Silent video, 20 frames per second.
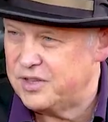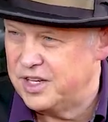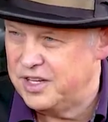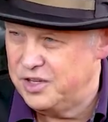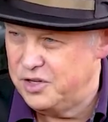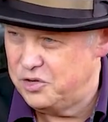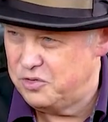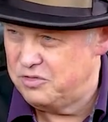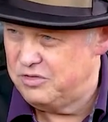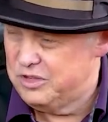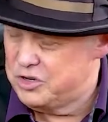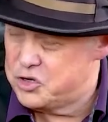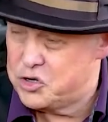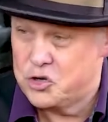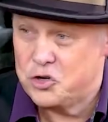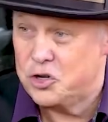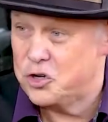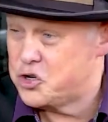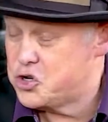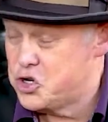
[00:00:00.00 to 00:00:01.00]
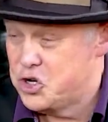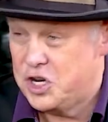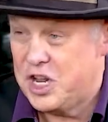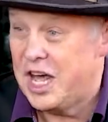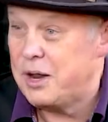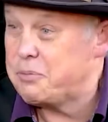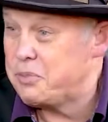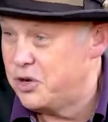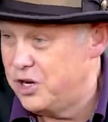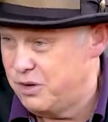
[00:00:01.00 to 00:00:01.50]
that you should or should
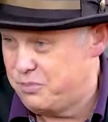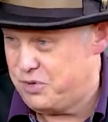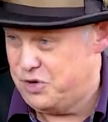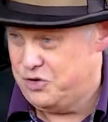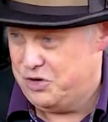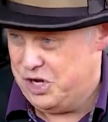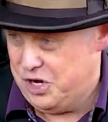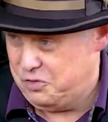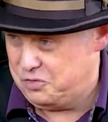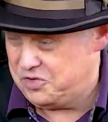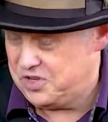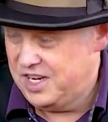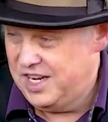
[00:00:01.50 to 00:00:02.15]
not put up your nose.